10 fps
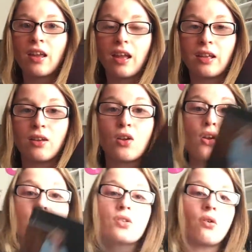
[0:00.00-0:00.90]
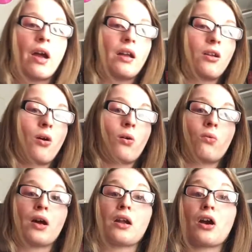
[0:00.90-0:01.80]
And so I know
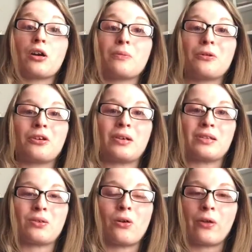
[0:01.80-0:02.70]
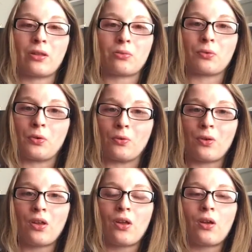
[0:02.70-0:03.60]
what Harper is going through
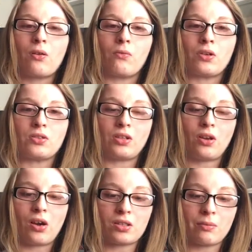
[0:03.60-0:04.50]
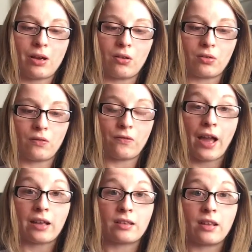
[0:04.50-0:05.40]
when she talks about the
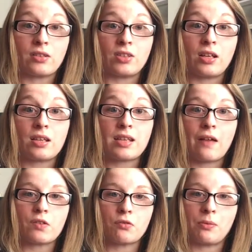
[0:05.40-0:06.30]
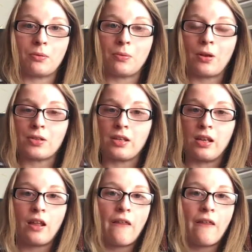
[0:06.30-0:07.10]
fact that she does have cerebral palsy.